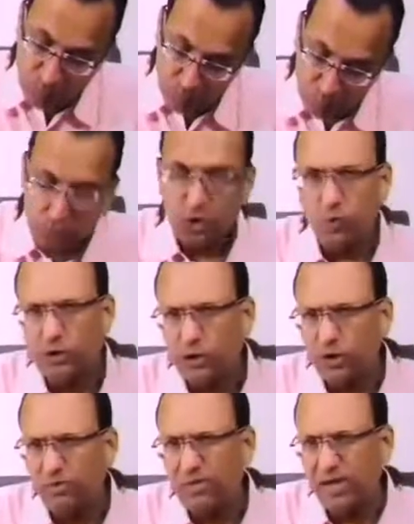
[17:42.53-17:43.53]
Now, once
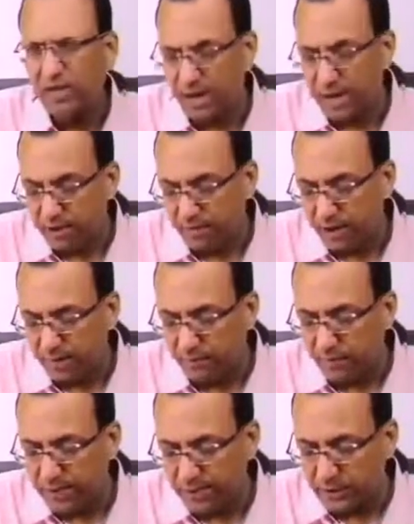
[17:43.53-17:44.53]
you have that
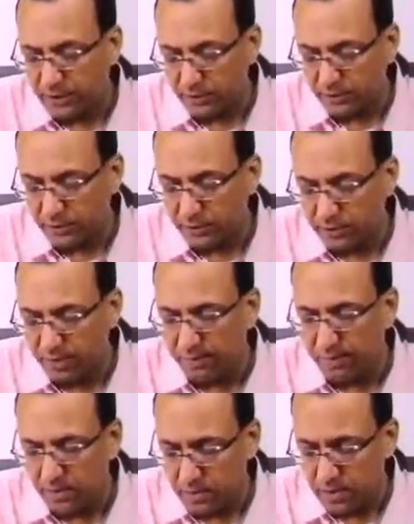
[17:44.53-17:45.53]
information,
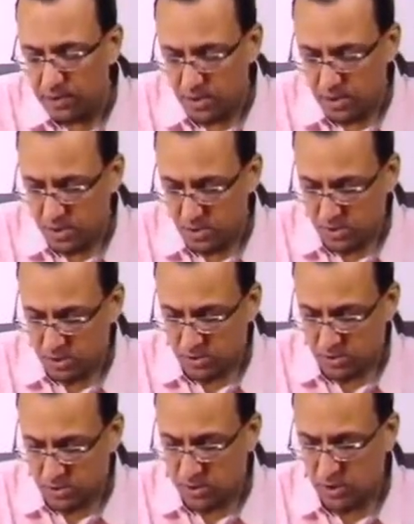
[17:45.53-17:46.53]
remember
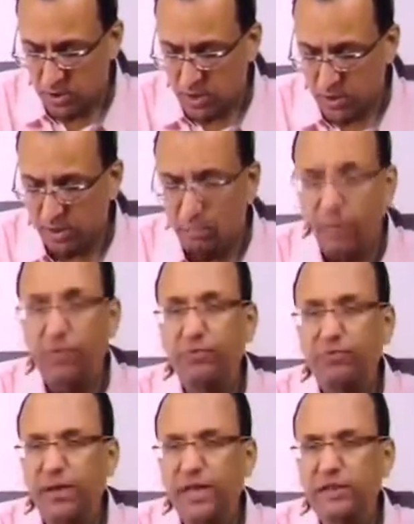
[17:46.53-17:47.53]
the number
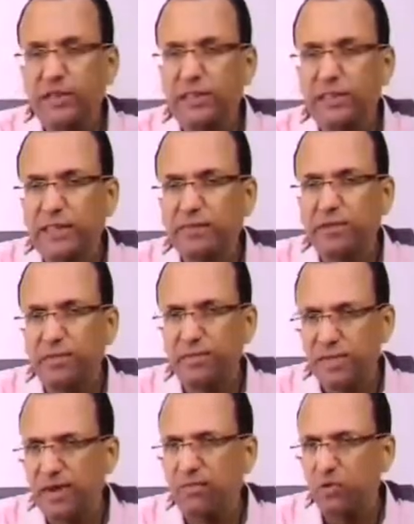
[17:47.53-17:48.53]
5, 6, 7
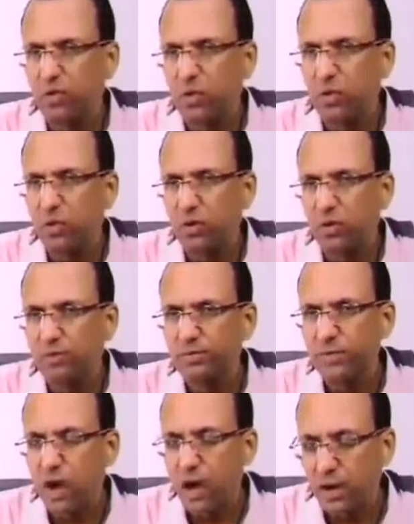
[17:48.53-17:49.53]
we have told
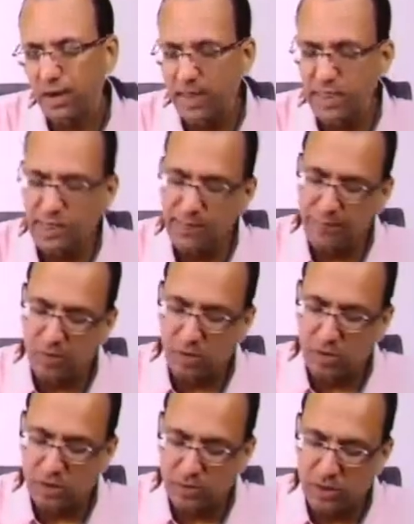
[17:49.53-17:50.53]
are in the
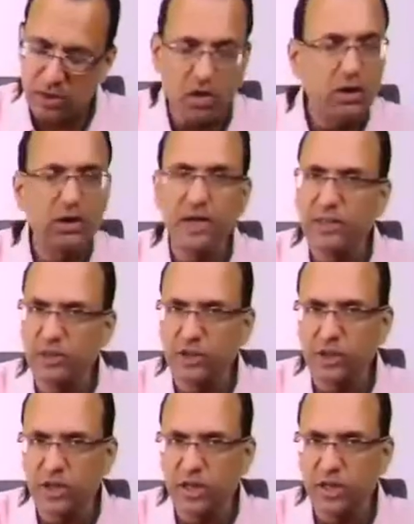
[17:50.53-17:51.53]
pons, but not
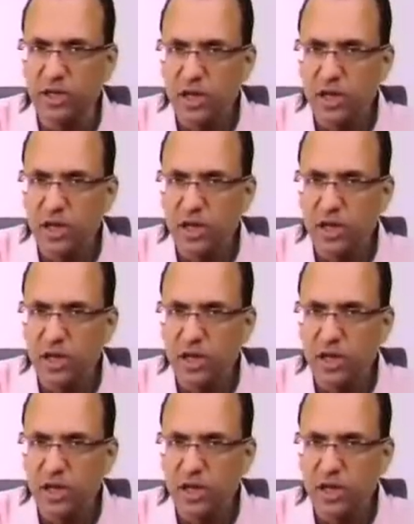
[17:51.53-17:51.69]
necessarily.